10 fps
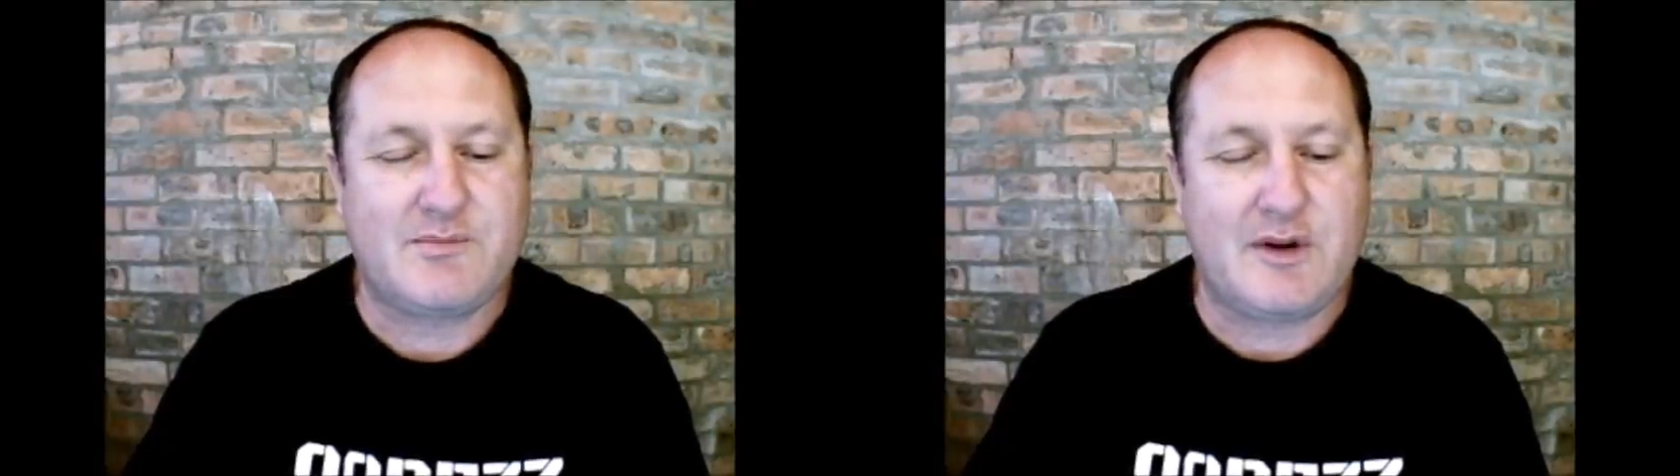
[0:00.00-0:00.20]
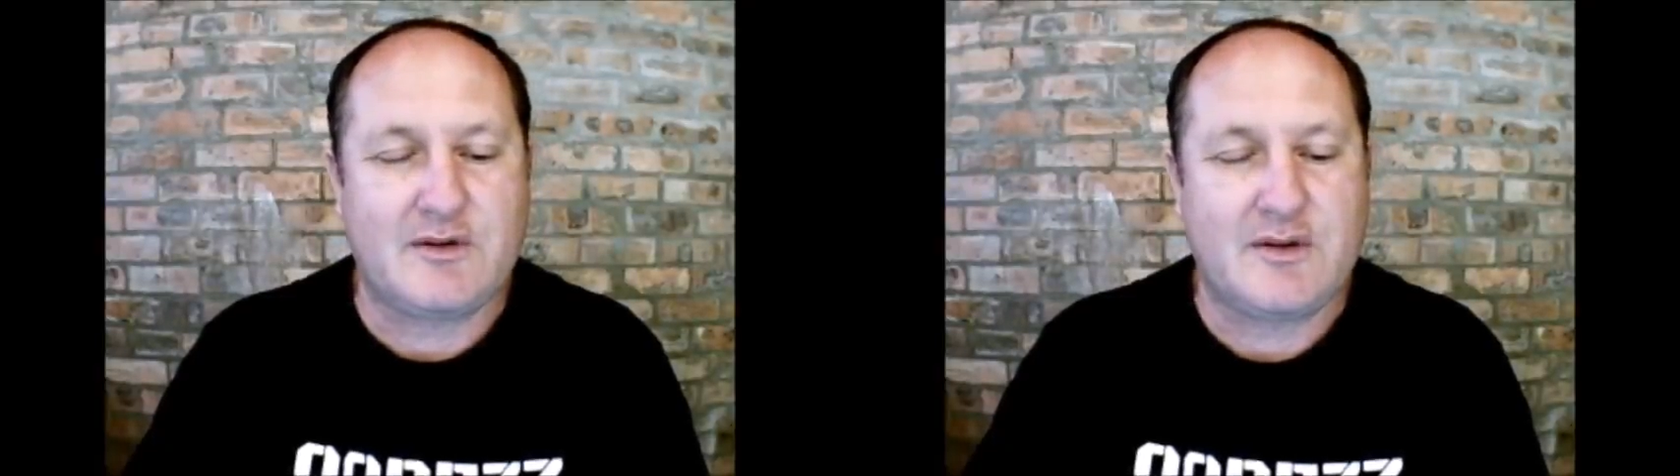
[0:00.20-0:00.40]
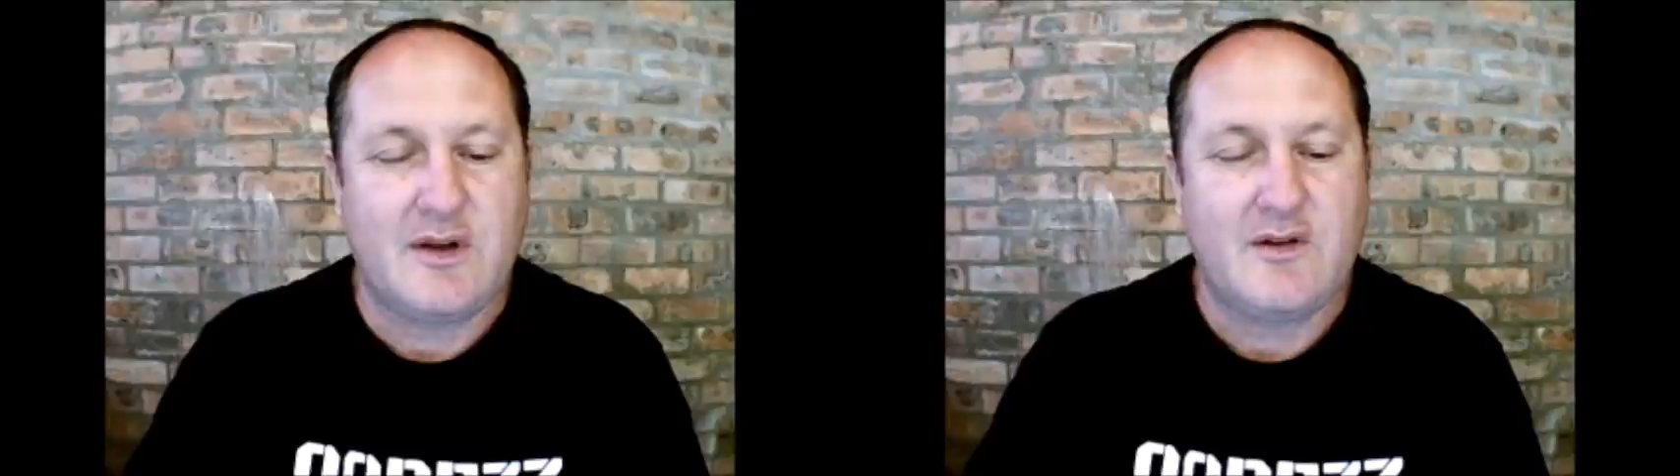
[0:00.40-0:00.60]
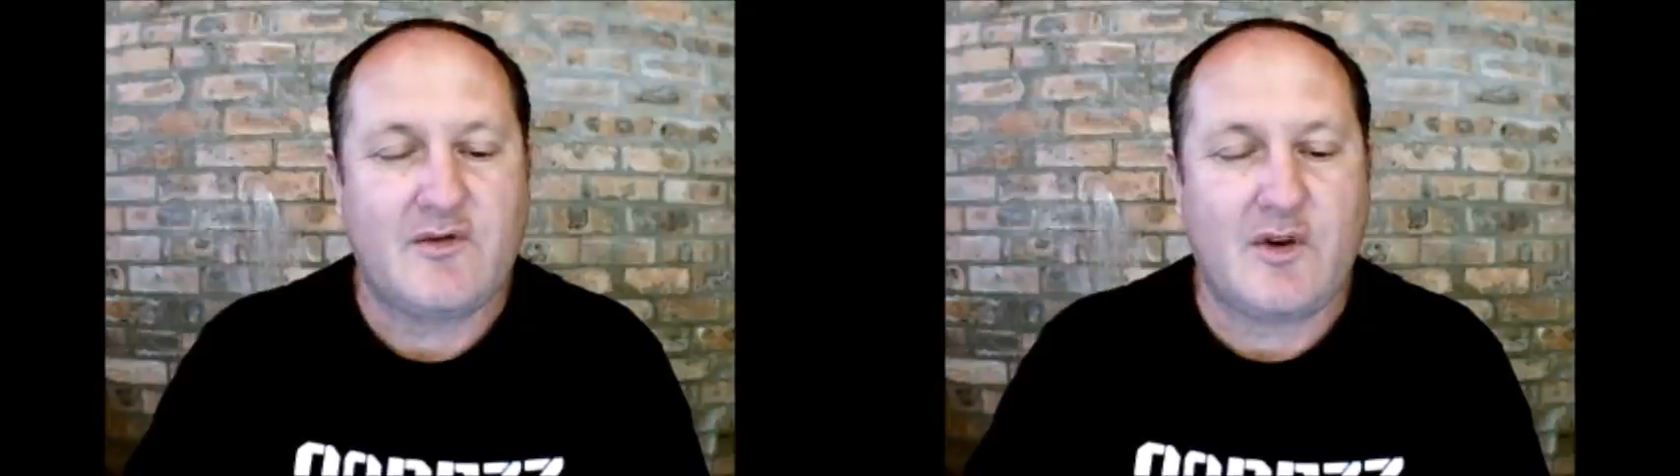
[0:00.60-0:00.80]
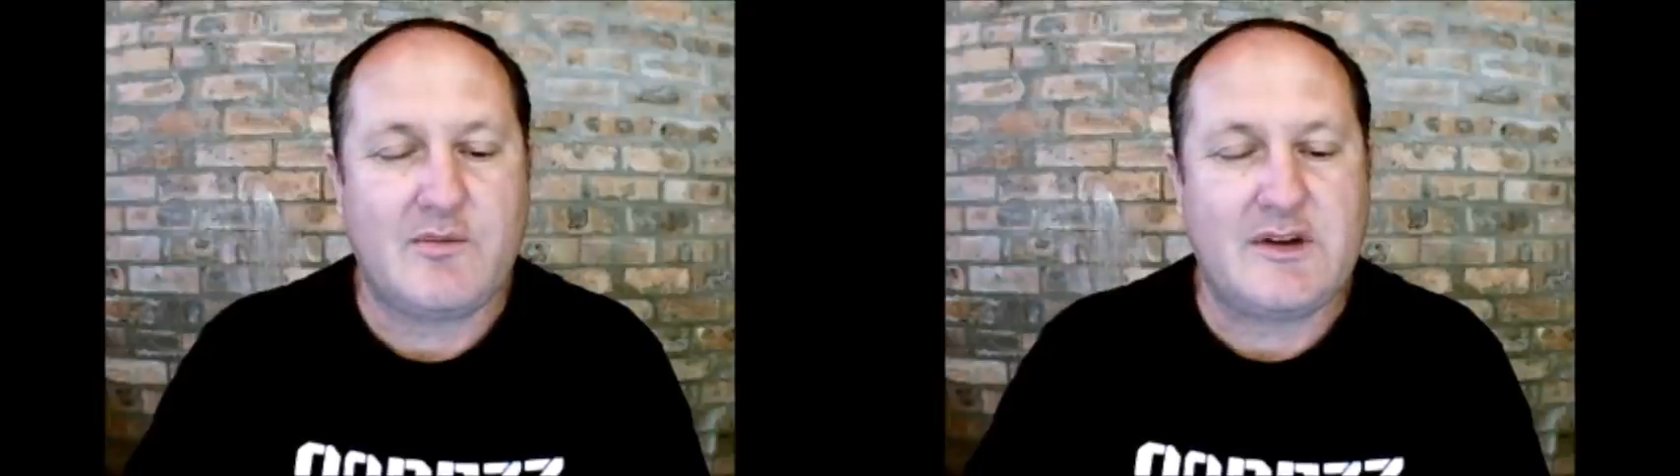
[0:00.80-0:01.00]
both
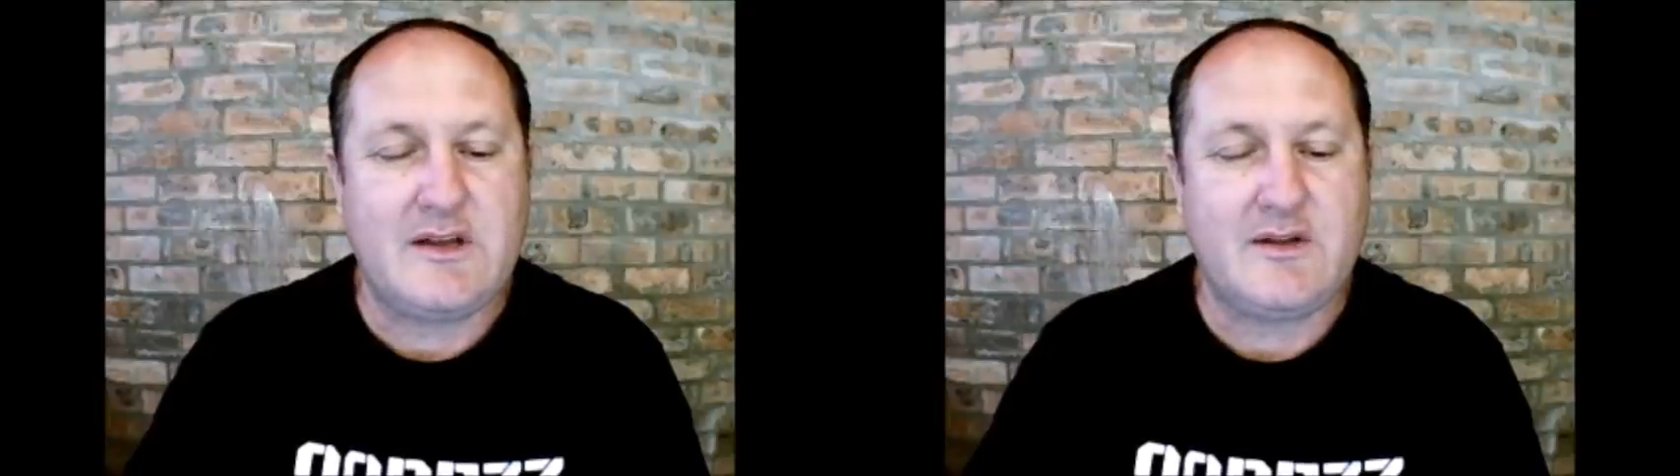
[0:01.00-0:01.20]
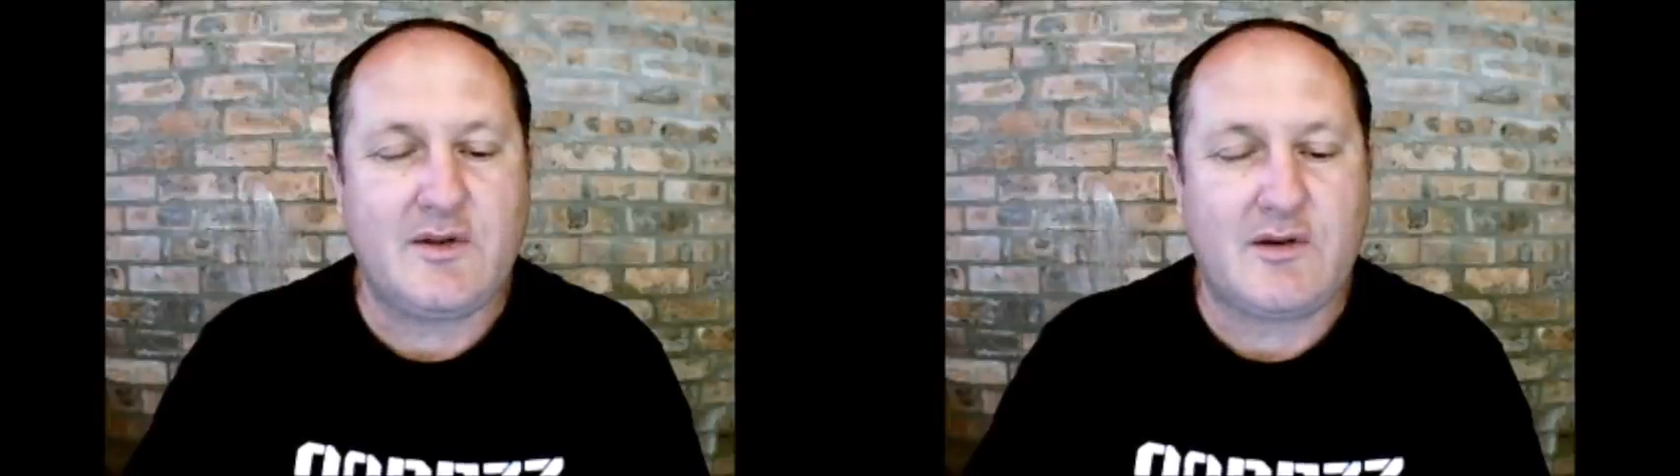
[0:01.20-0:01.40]
from and into